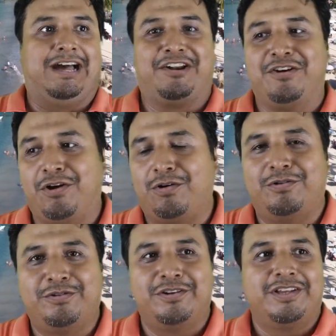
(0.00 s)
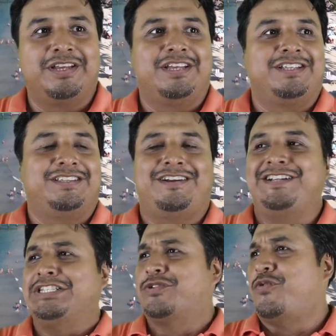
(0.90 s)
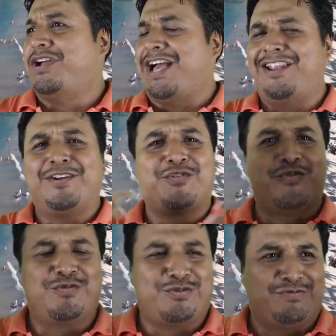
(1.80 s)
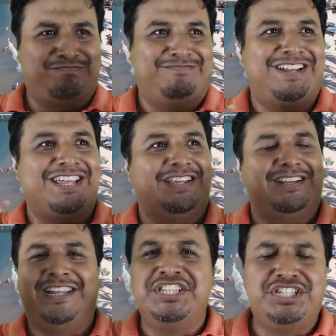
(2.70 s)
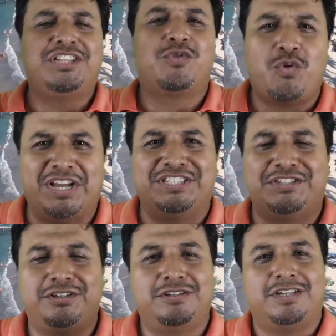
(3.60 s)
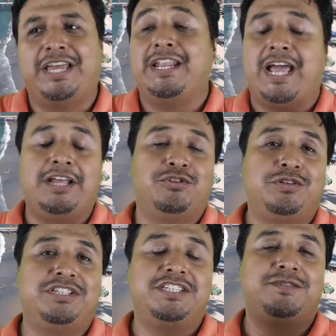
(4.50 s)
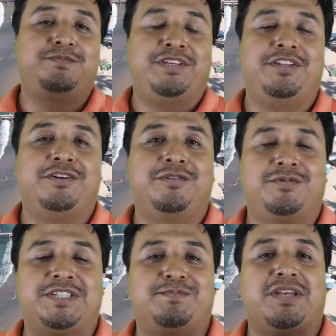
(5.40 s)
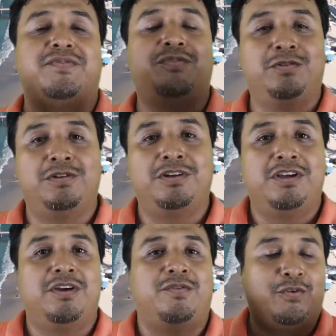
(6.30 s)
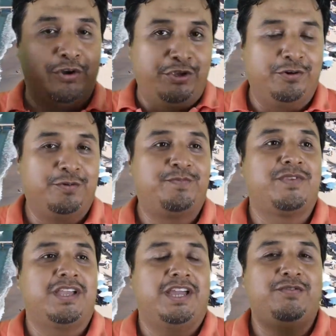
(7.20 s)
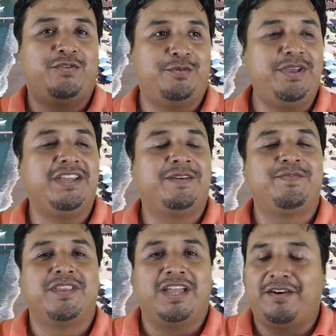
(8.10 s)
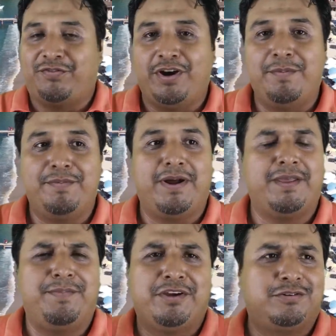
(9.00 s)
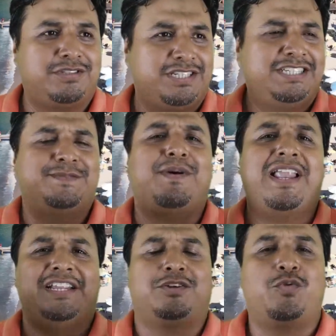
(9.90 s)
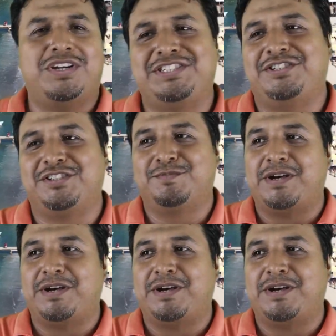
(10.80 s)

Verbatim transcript: I don't know. There is qu a lot of like legit question, and I do this video respectful for you and for me and for everybody because it's valid questions.